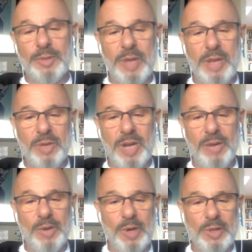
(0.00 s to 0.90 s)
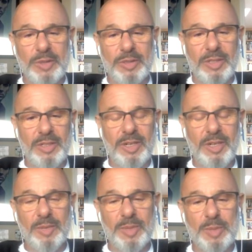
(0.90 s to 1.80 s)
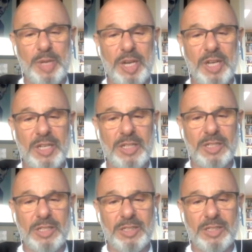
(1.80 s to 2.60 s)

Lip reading: read what I wrote, to be honest.